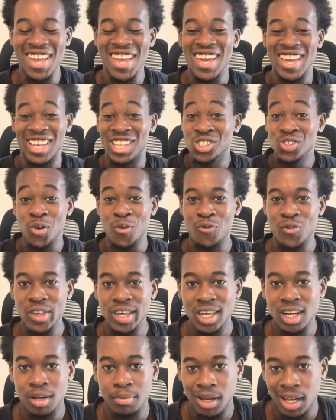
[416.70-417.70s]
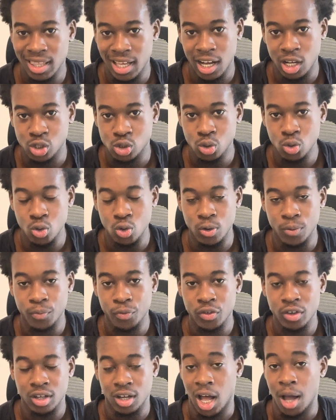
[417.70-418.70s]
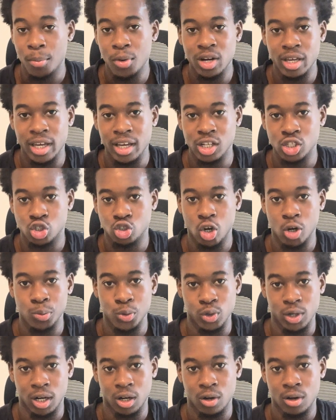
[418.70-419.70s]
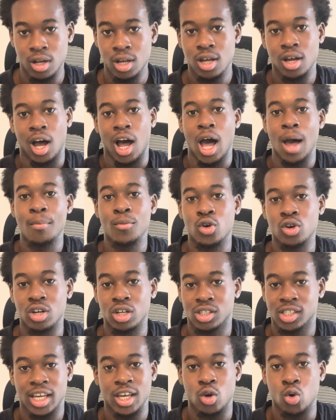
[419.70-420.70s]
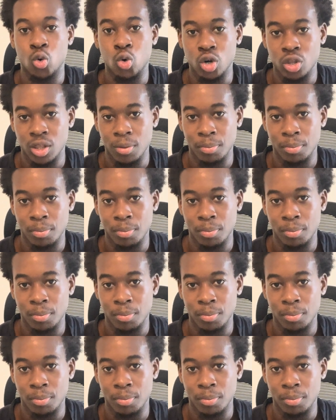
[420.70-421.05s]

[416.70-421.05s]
He's not thinking about that at all. I'm going to get in trouble now. I'm going to take all of the